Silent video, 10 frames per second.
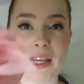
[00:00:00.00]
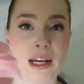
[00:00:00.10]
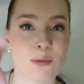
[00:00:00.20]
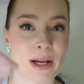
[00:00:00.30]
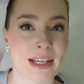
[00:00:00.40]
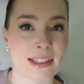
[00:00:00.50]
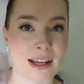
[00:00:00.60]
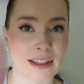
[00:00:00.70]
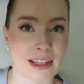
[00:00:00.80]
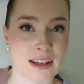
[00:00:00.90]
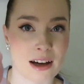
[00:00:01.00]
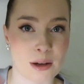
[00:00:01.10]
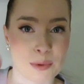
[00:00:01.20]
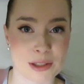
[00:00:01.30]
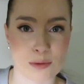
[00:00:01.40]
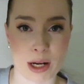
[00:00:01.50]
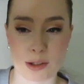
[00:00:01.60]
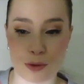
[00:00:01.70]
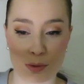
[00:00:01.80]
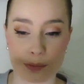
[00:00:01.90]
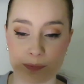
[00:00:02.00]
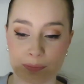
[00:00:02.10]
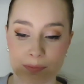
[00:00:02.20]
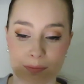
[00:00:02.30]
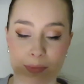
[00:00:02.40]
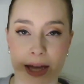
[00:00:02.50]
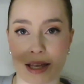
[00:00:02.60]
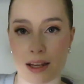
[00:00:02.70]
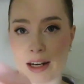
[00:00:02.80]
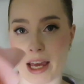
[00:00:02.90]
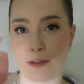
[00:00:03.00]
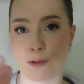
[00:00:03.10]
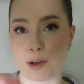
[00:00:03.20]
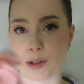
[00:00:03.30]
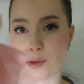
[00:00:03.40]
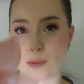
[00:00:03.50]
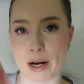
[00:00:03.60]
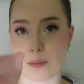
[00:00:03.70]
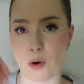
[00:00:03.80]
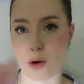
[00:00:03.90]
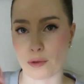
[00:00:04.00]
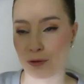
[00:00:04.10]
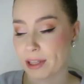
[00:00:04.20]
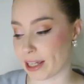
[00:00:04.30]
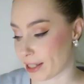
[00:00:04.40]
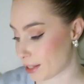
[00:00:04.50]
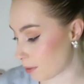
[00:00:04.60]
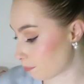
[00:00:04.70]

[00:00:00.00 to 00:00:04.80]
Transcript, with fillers: anyways, I think I will try to make an effort to wear more of these.